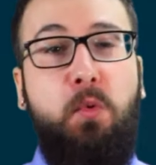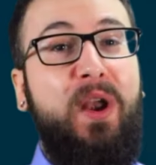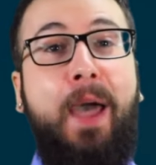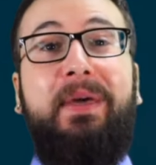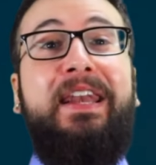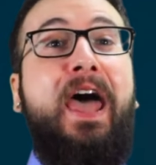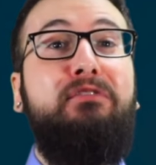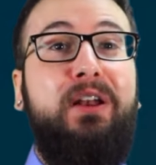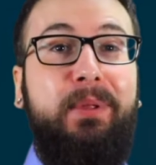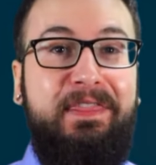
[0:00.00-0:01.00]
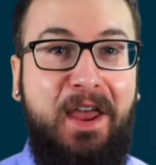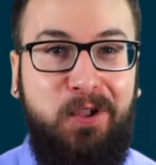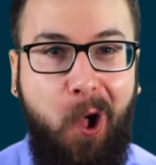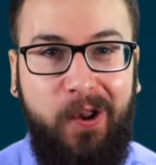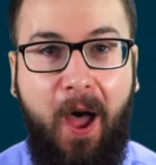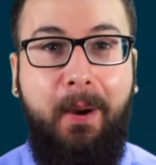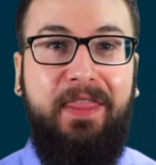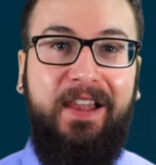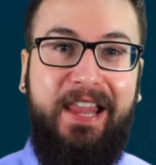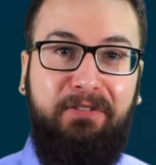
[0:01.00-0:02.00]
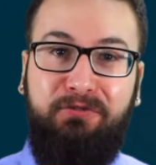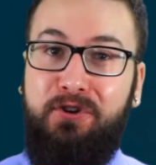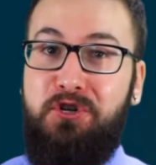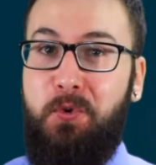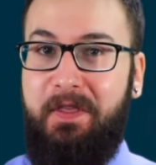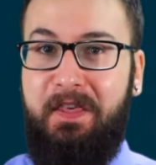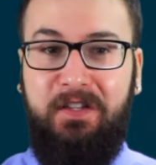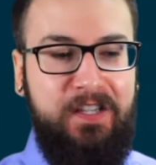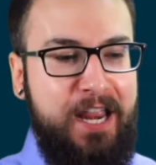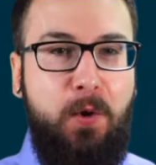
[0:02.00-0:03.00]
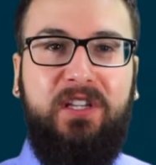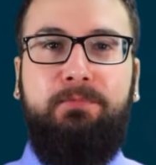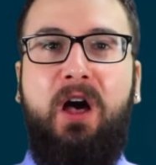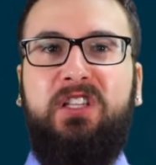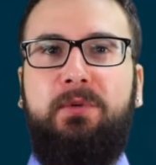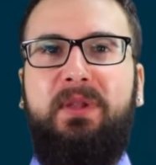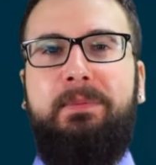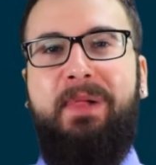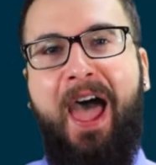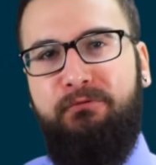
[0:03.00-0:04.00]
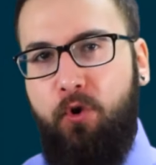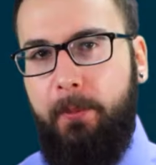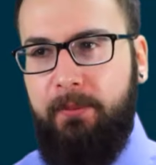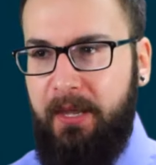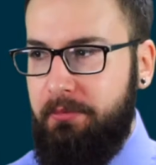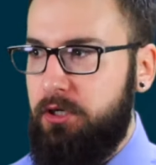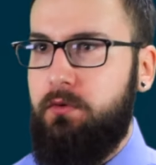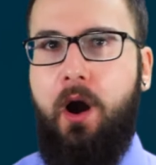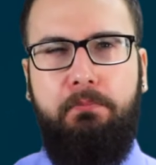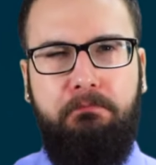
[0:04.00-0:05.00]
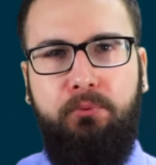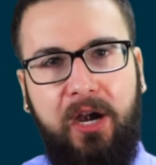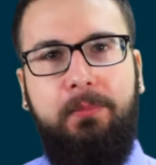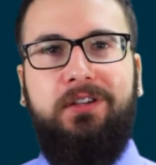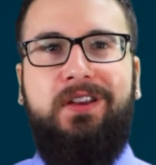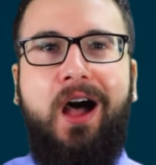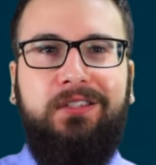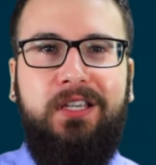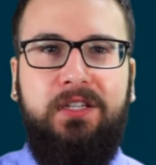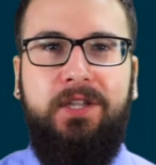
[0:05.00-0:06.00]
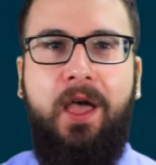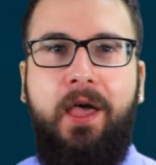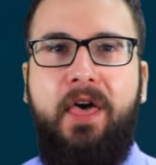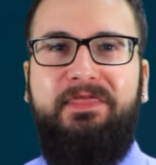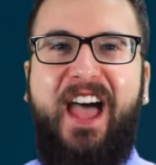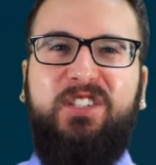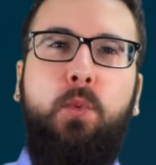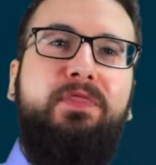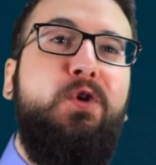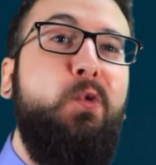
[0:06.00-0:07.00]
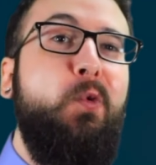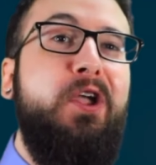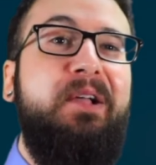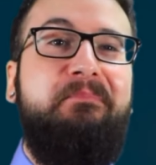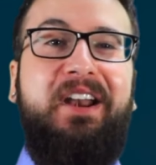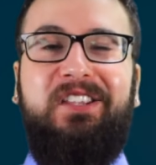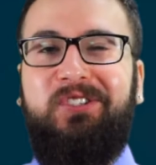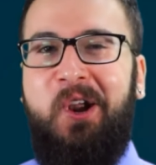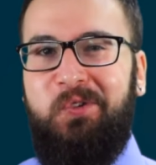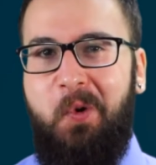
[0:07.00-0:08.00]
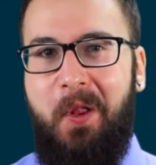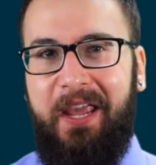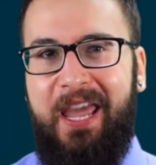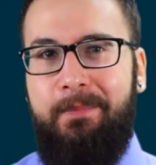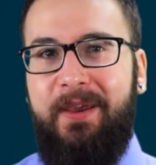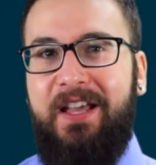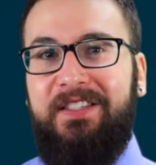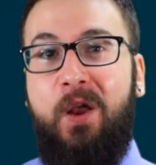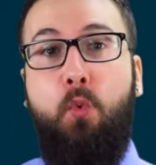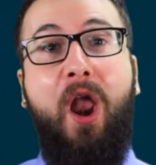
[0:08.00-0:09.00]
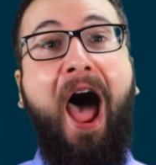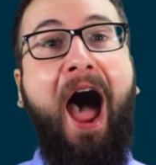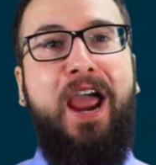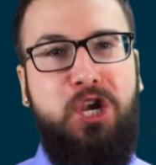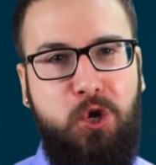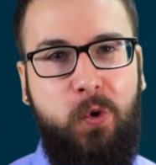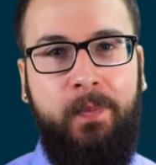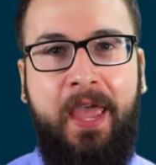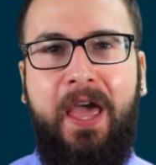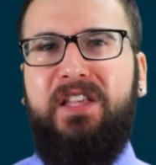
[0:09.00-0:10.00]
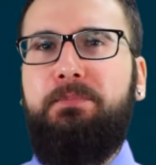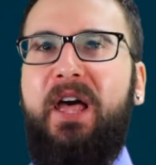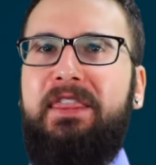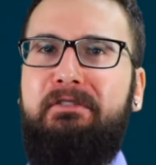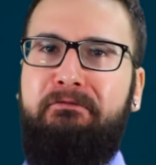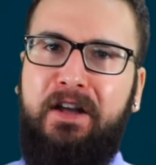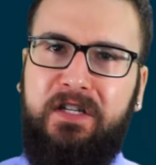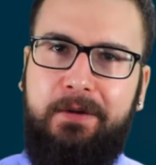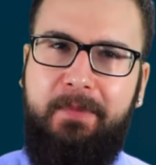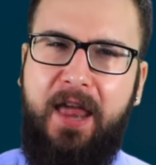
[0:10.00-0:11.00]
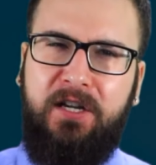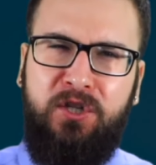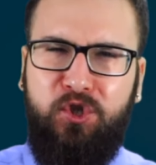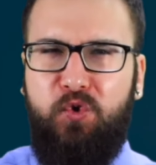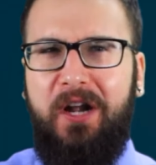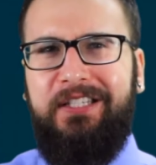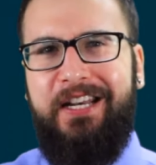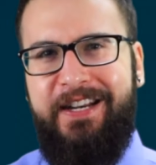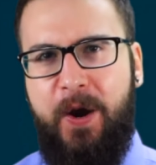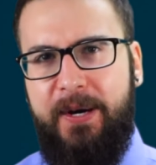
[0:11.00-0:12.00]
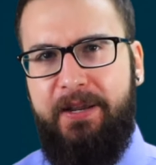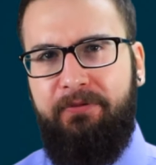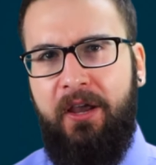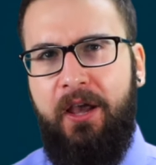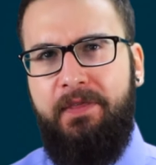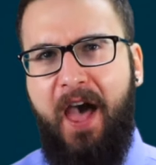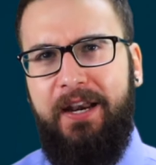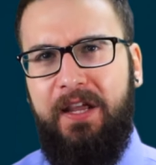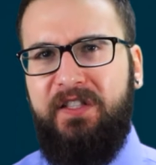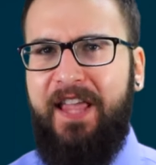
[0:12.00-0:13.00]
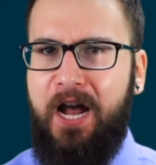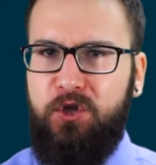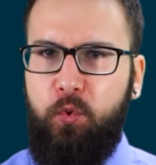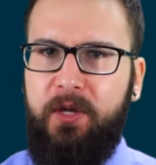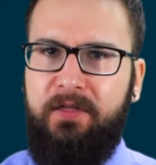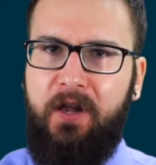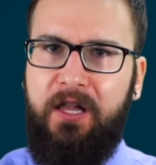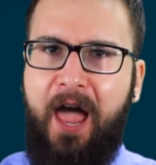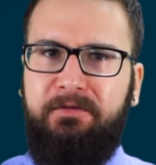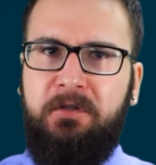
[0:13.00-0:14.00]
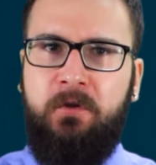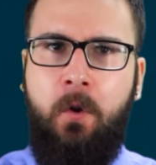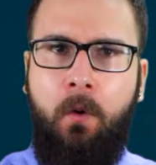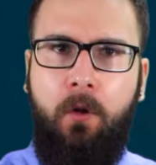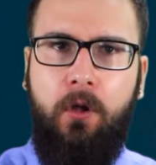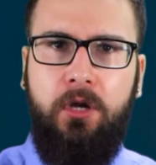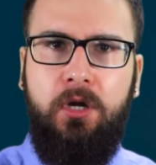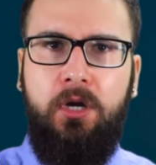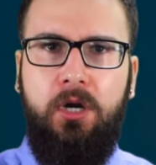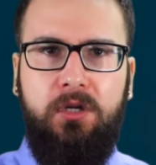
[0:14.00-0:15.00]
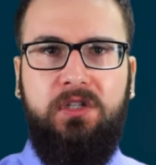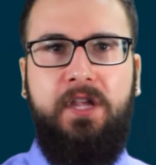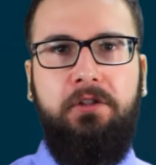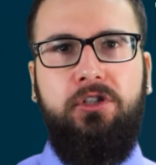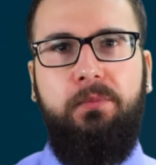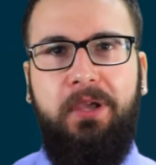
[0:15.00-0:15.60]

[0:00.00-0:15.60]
And when I'm inevitably then called out by the left for doing this and irresponsibly platforming people who are pretty much Nazis, that's when the real money starts rolling in because then what I do is play the victim and construct a narrative that it's actually the left's goal to censor